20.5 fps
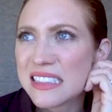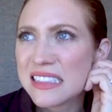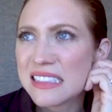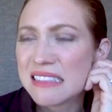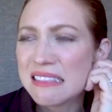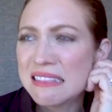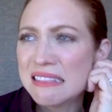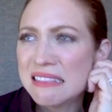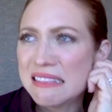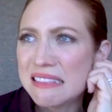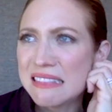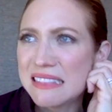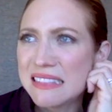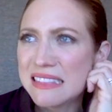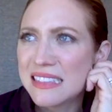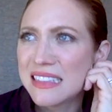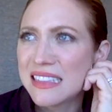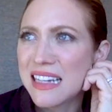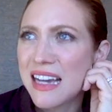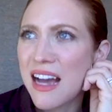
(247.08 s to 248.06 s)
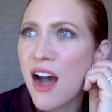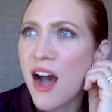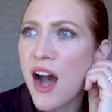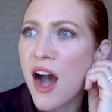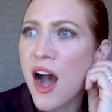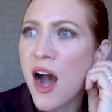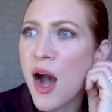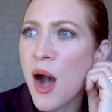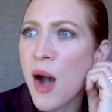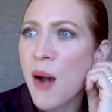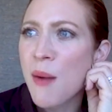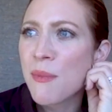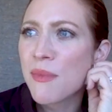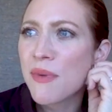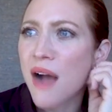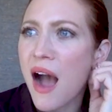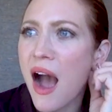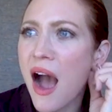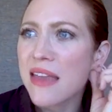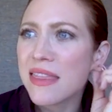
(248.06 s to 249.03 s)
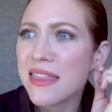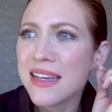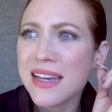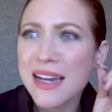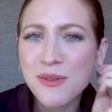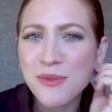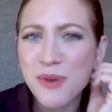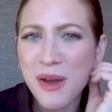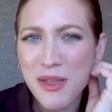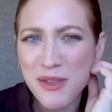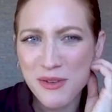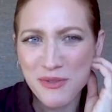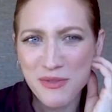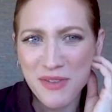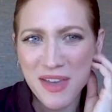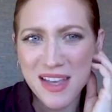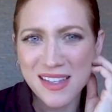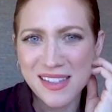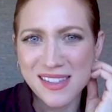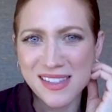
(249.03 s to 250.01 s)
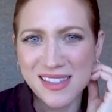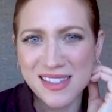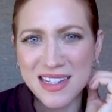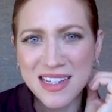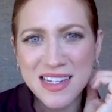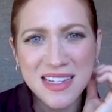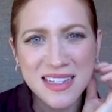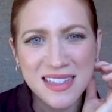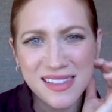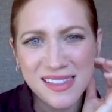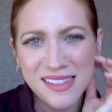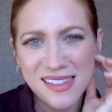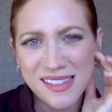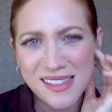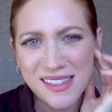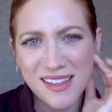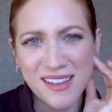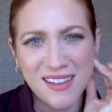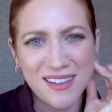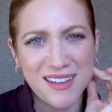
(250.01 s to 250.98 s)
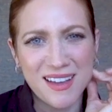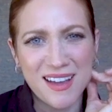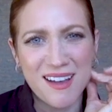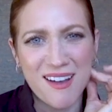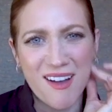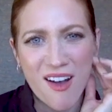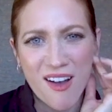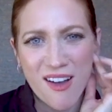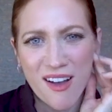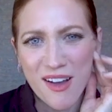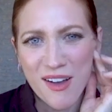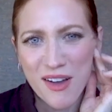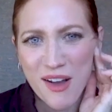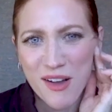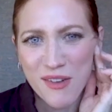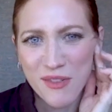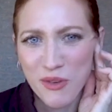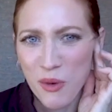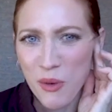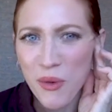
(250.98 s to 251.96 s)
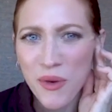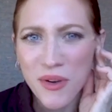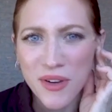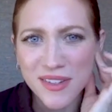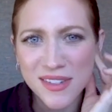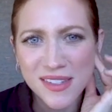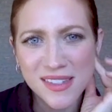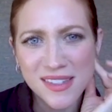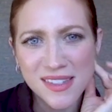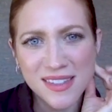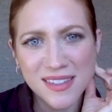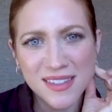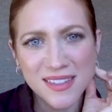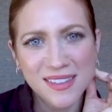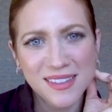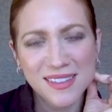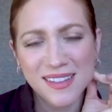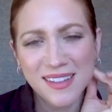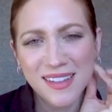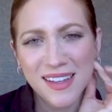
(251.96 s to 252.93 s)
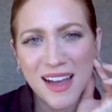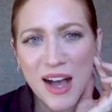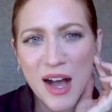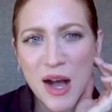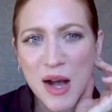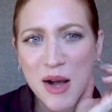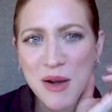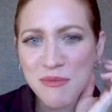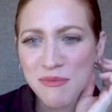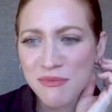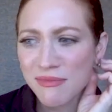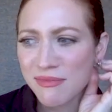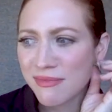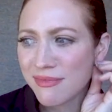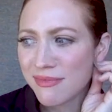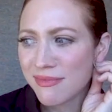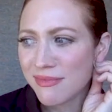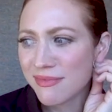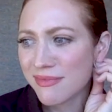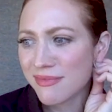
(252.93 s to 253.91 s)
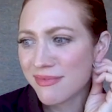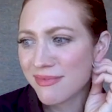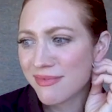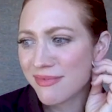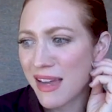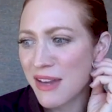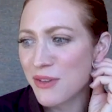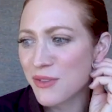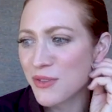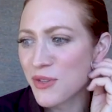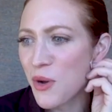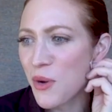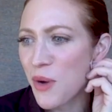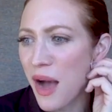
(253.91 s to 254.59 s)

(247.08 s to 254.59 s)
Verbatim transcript: Ooh. Um, I think I'd rather fake sneeze. Of course. Um, I don't know.